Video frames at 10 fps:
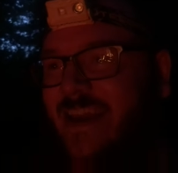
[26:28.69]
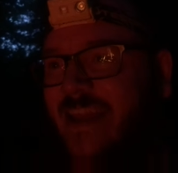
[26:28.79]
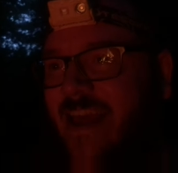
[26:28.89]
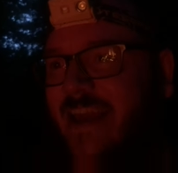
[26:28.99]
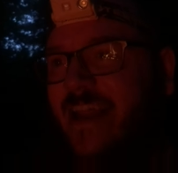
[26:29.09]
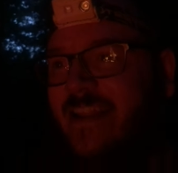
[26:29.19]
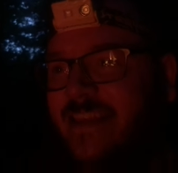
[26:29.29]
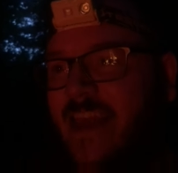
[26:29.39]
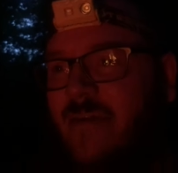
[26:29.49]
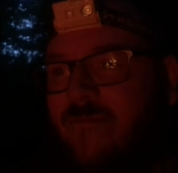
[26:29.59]
and hanging out at
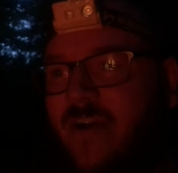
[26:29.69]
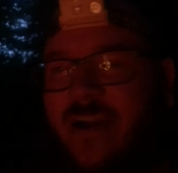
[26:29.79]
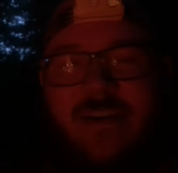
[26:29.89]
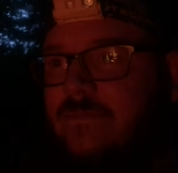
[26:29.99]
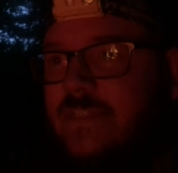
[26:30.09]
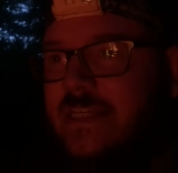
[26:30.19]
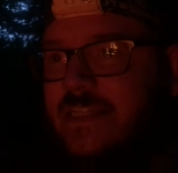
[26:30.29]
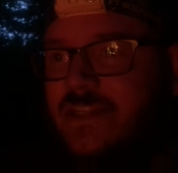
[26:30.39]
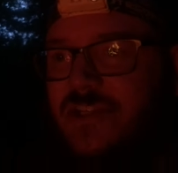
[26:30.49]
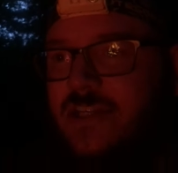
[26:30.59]
the campfire.
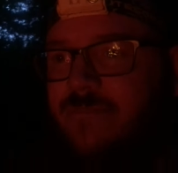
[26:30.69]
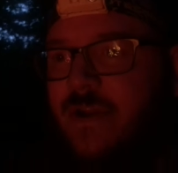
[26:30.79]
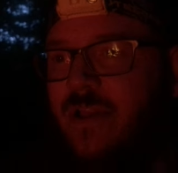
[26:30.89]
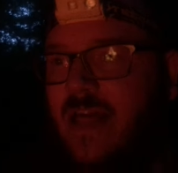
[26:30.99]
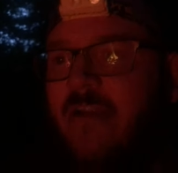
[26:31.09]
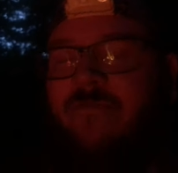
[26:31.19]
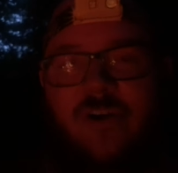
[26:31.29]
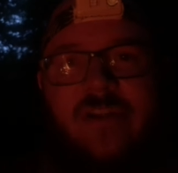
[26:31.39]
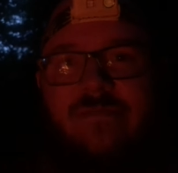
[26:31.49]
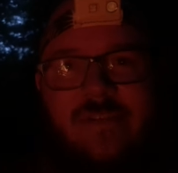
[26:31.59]
This has just been a lot of
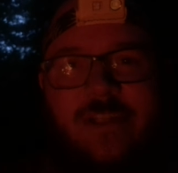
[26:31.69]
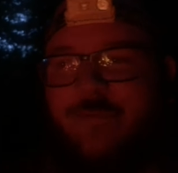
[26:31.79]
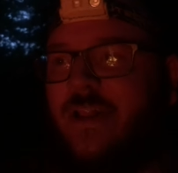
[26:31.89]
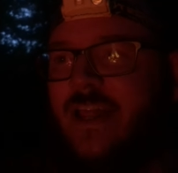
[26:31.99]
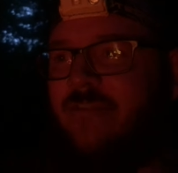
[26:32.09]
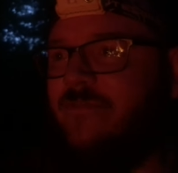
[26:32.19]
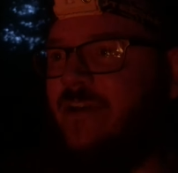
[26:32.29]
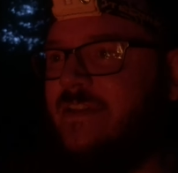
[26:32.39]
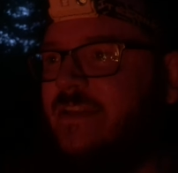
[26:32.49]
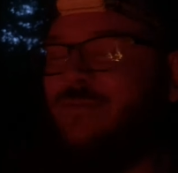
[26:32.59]
fun. It's been a lot of
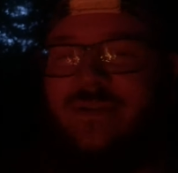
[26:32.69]
fun.